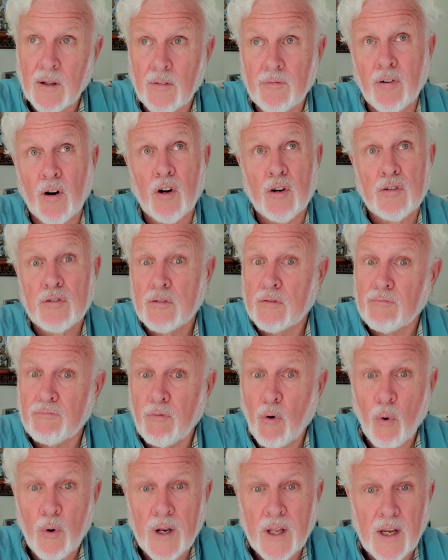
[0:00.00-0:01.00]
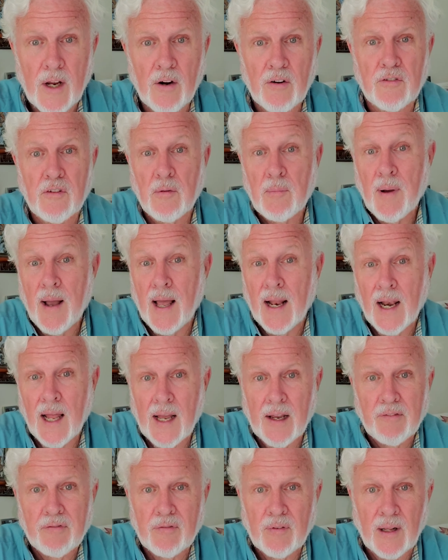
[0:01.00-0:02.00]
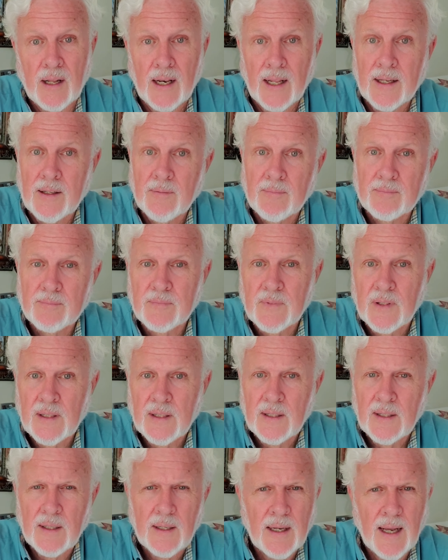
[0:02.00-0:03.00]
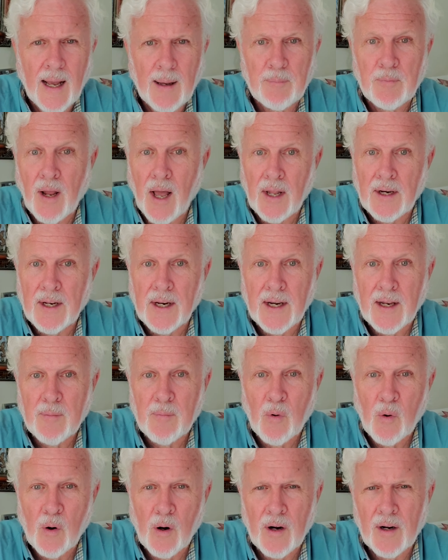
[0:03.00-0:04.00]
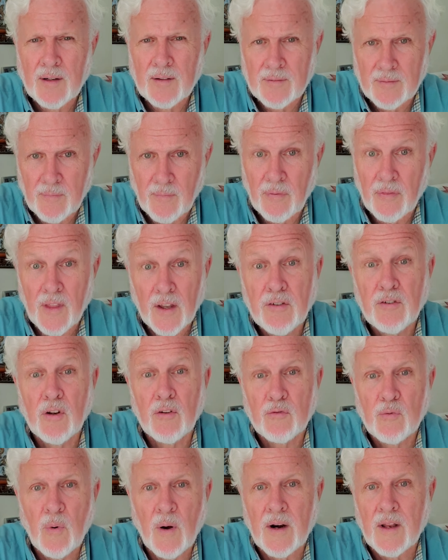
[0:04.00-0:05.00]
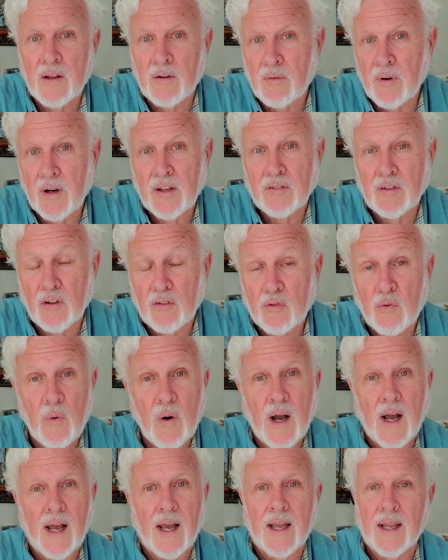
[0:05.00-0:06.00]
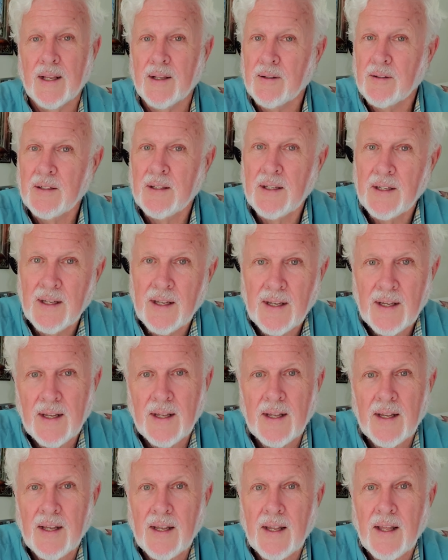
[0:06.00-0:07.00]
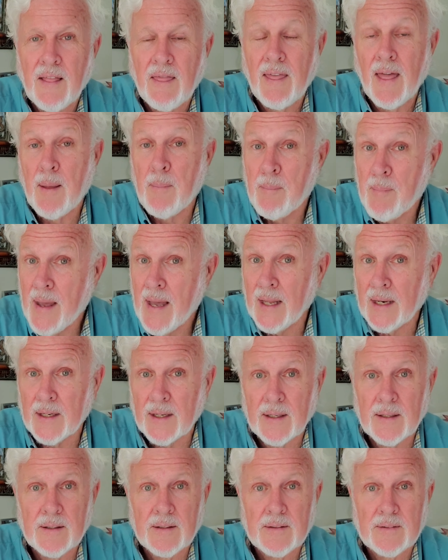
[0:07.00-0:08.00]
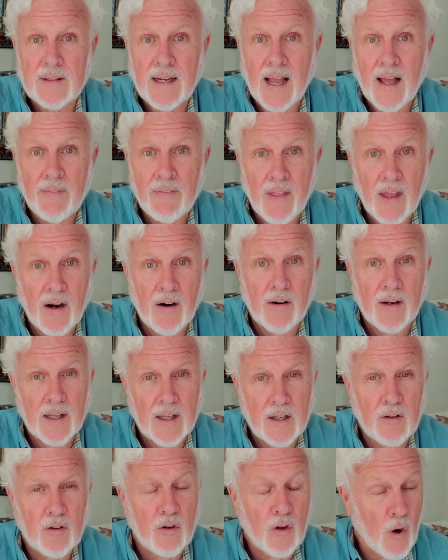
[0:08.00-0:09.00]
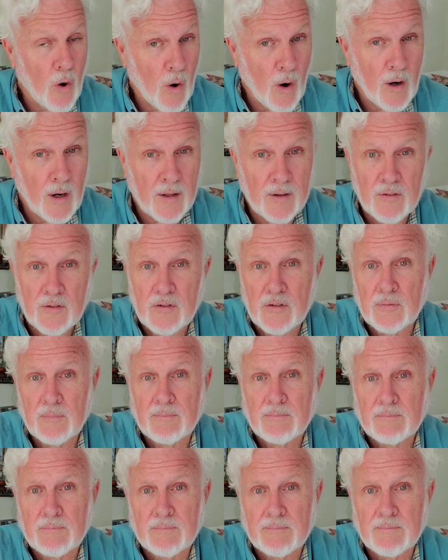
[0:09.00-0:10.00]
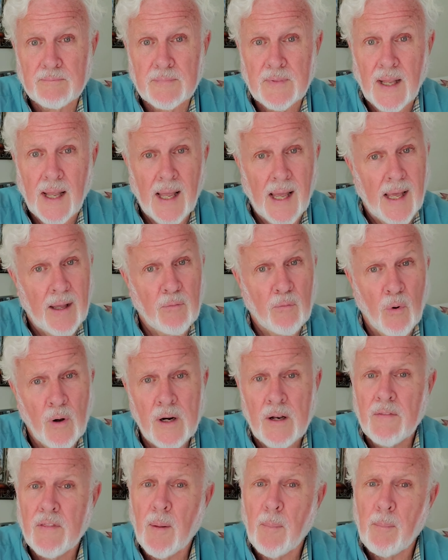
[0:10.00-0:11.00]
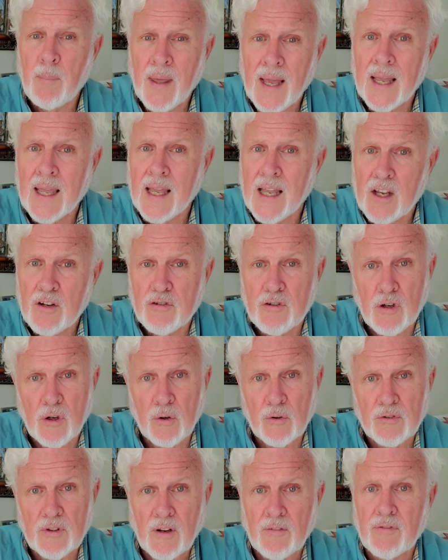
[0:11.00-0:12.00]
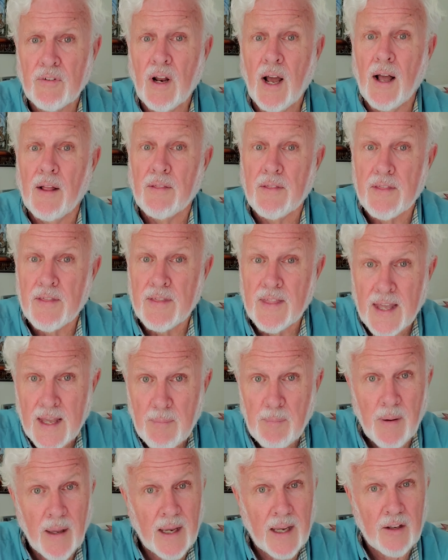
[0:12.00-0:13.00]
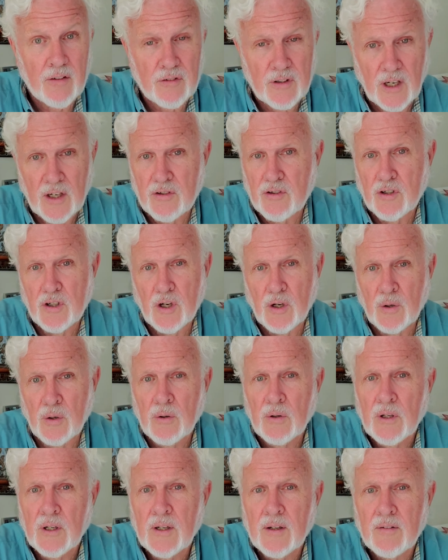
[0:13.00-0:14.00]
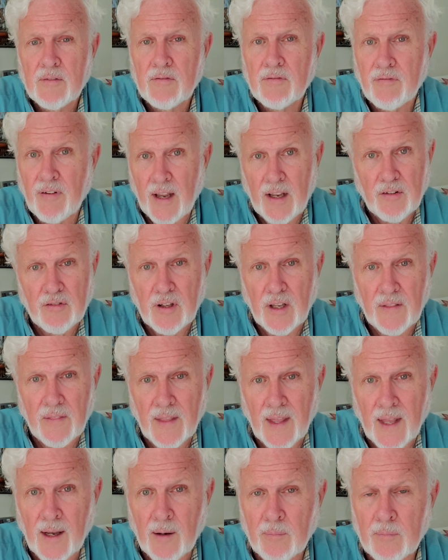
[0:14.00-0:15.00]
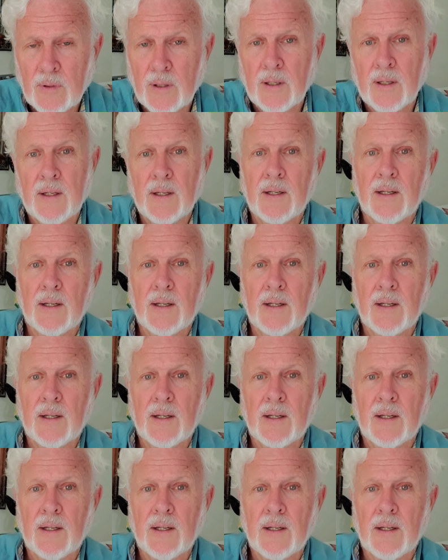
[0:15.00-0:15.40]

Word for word: the first 40 years of my life, really. I'm not anymore, and this is one of the reasons why. They met down there in New Orleans, and one of the big issues, if not the biggest issue facing them,